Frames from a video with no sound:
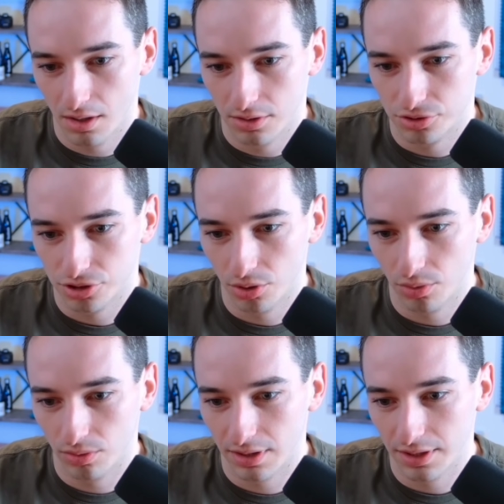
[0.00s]

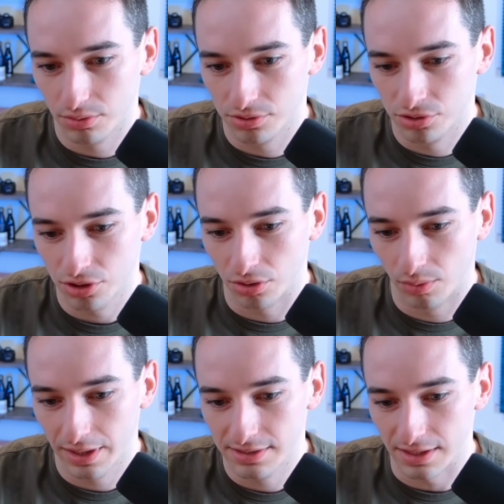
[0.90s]
True equals true.
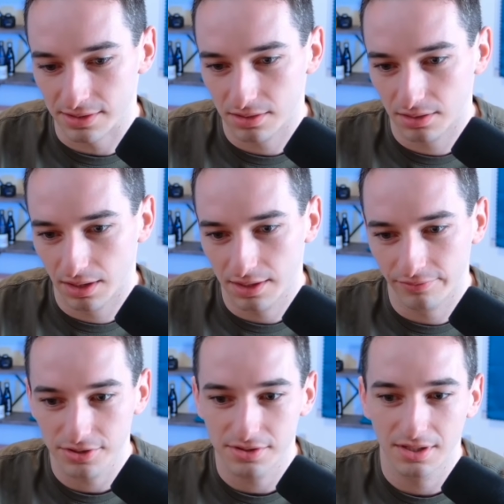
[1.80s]
What is this? It
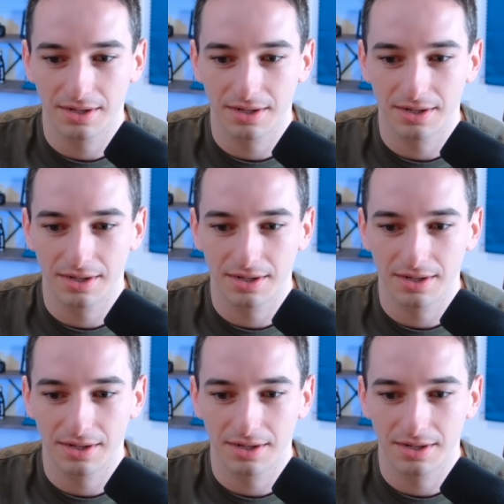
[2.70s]
converts to